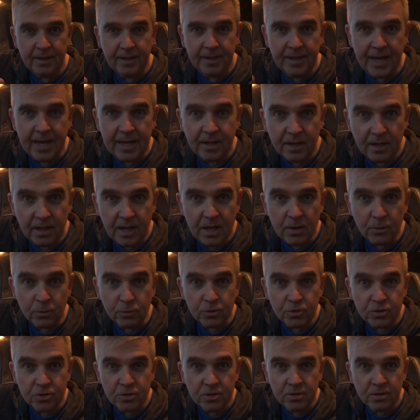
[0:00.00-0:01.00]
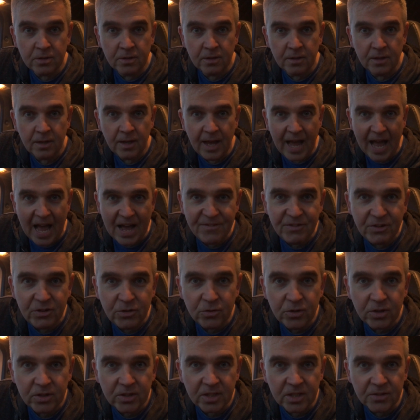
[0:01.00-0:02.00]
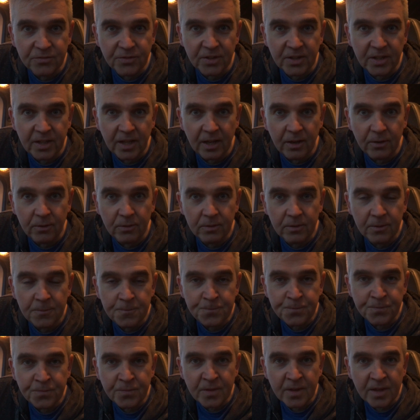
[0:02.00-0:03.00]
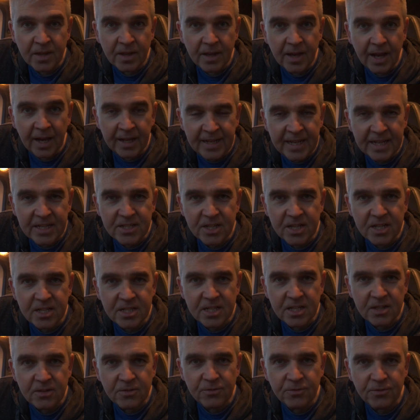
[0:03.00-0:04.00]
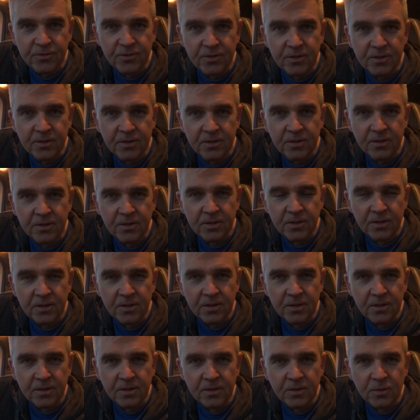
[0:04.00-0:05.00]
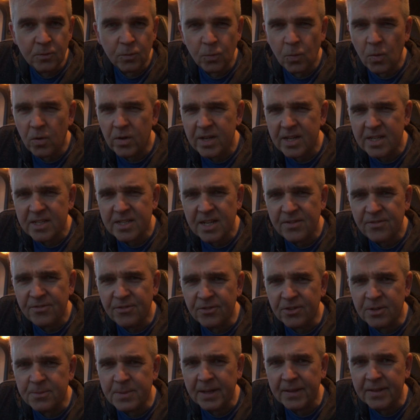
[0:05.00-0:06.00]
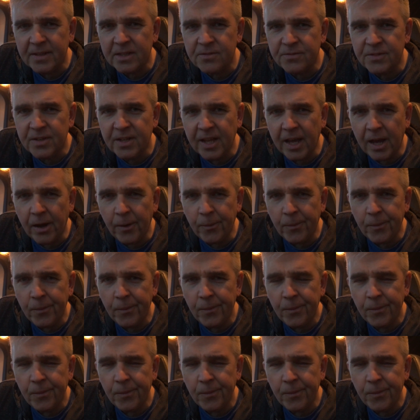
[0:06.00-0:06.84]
Get close. Have a look at this video. And ask yourself, what is different about this video?